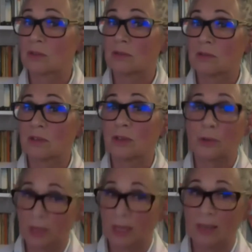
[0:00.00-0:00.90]
go
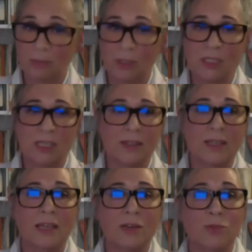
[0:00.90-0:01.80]
there, because I think
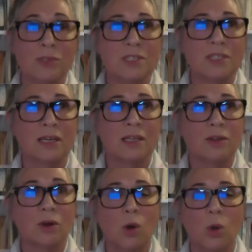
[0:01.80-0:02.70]
that risks selling
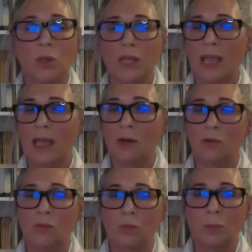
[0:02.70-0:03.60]
the whole canon
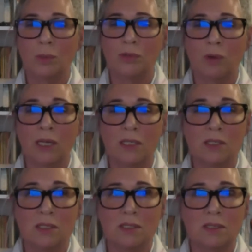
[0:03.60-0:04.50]
of women
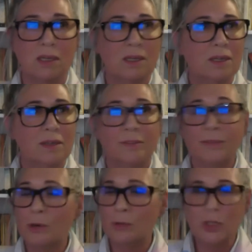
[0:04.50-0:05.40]
writers
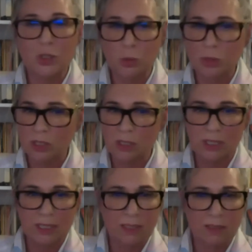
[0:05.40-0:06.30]
very short
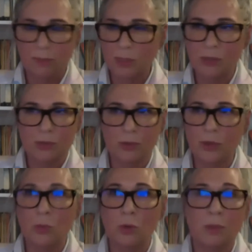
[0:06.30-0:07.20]
indeed. Because although
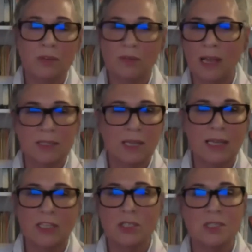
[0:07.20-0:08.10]
women have lacked
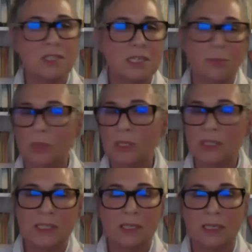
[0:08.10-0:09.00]
agency
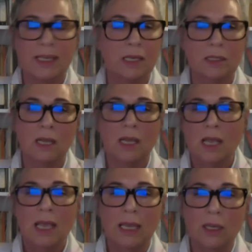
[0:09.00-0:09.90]
politically and
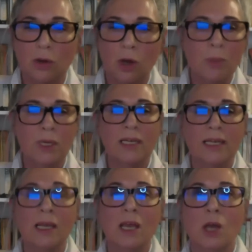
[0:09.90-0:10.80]

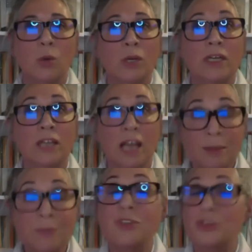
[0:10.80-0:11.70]
economically, when it
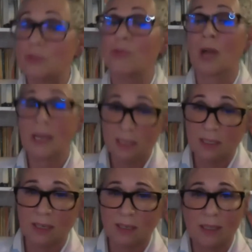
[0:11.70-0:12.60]
comes to
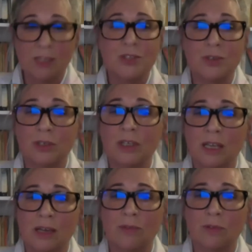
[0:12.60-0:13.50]
writing, they certainly
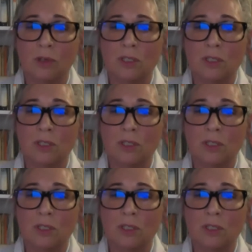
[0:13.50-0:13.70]
have not.